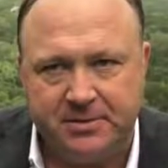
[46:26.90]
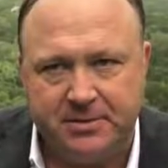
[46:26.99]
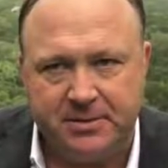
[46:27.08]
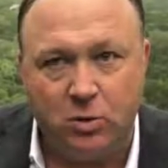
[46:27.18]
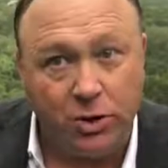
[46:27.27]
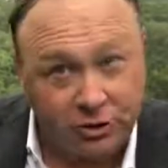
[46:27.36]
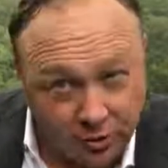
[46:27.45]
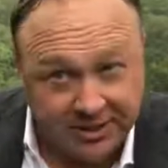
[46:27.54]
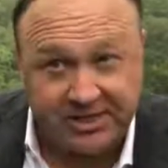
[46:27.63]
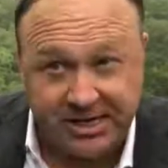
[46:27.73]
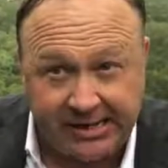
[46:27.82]
You want to join
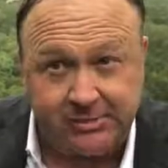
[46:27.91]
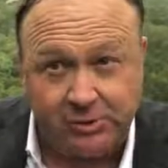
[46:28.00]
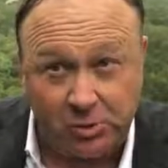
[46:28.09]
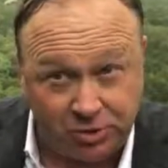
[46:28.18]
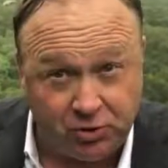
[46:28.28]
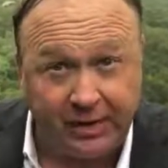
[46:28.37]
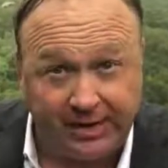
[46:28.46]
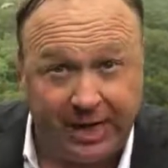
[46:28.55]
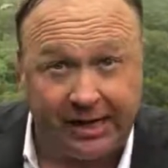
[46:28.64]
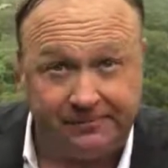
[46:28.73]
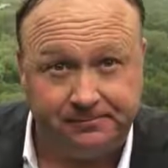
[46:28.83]
Satan? You want to join
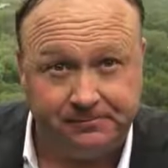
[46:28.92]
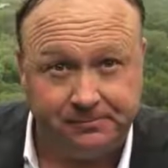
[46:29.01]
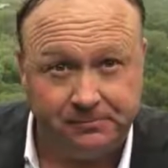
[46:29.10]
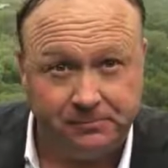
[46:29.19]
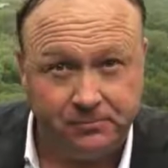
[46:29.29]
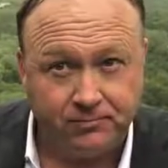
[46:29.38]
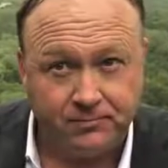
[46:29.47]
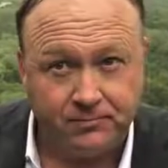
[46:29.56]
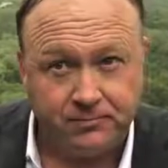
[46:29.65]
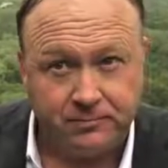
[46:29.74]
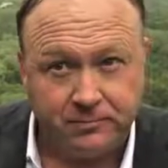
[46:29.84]
God?
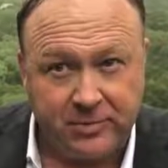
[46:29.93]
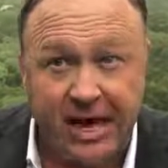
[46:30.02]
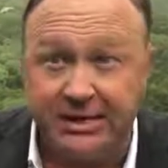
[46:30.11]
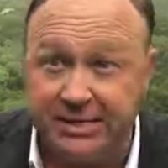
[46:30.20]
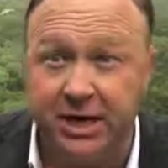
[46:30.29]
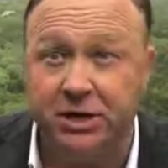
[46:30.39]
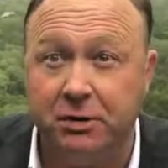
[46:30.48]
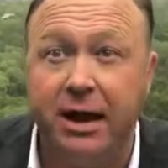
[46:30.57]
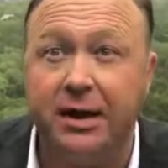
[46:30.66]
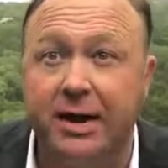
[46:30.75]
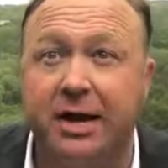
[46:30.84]
I can tell you
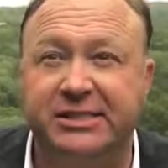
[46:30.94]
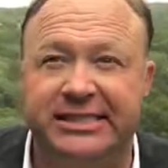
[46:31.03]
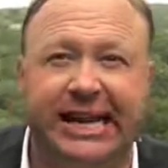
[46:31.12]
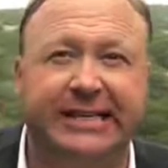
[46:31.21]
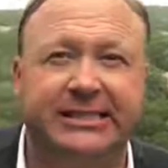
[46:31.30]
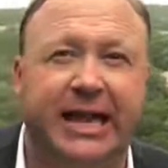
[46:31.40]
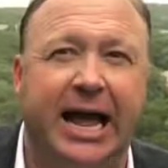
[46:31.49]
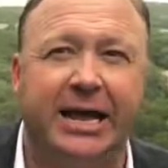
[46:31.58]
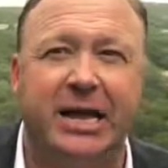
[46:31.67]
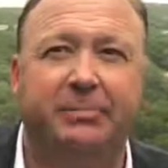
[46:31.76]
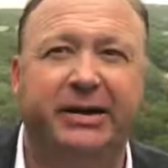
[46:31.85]
right now, Satan's
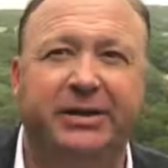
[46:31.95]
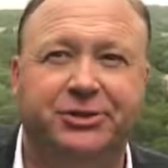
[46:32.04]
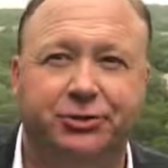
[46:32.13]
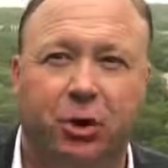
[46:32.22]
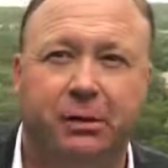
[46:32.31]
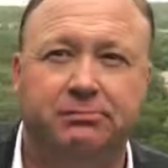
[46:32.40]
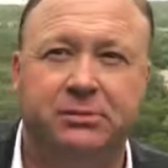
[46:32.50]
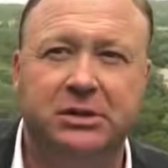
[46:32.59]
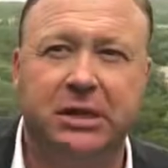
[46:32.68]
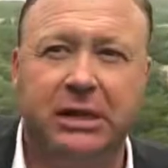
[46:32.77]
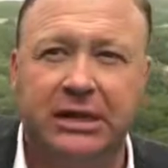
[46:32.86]
lined up against Trump,
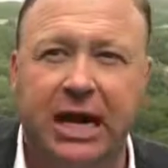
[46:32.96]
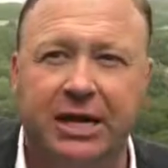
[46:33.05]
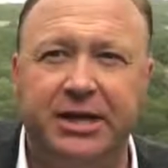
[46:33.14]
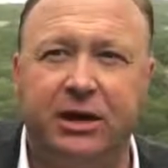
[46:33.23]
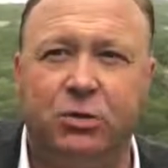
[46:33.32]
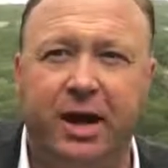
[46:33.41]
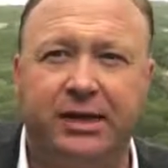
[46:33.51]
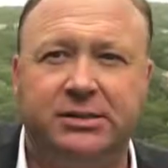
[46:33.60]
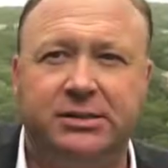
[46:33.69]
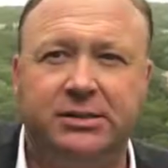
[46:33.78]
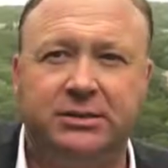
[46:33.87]
Kanye
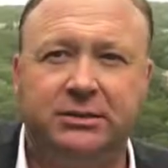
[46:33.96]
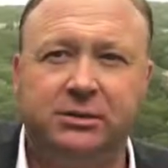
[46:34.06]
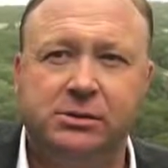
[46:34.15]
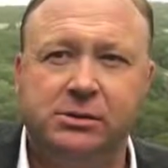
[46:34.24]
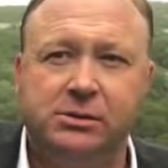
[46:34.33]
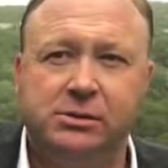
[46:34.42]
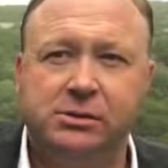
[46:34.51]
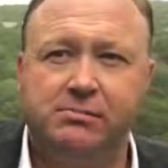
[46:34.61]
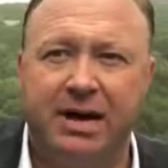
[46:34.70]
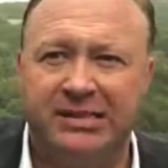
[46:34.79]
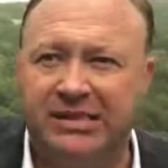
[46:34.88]
West,
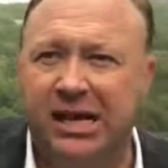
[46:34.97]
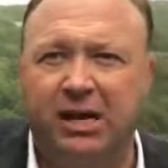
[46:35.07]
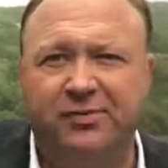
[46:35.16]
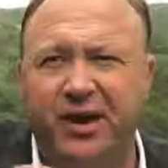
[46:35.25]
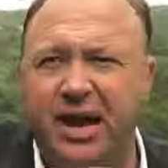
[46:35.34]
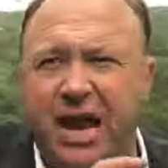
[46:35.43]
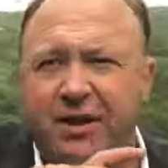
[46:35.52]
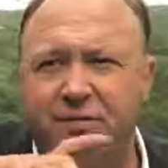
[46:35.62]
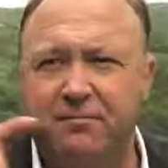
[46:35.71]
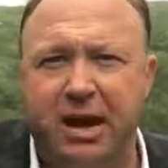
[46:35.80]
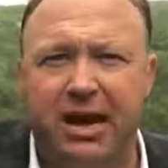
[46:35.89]
myself, and
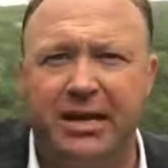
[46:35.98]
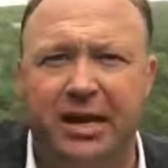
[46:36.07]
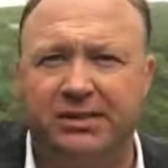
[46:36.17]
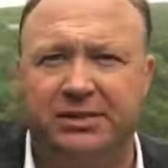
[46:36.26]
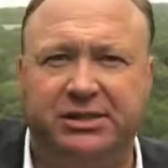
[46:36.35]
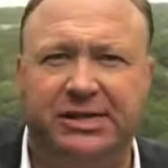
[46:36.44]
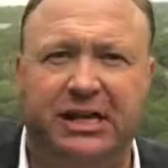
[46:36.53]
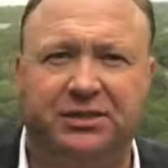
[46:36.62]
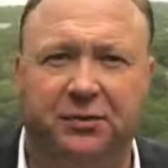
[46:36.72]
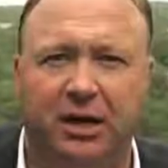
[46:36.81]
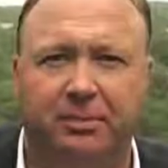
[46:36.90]
everybody else that stands
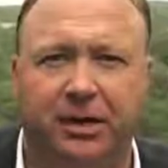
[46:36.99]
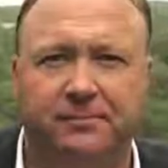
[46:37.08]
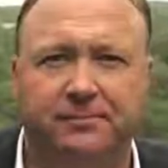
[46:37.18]
for liberty.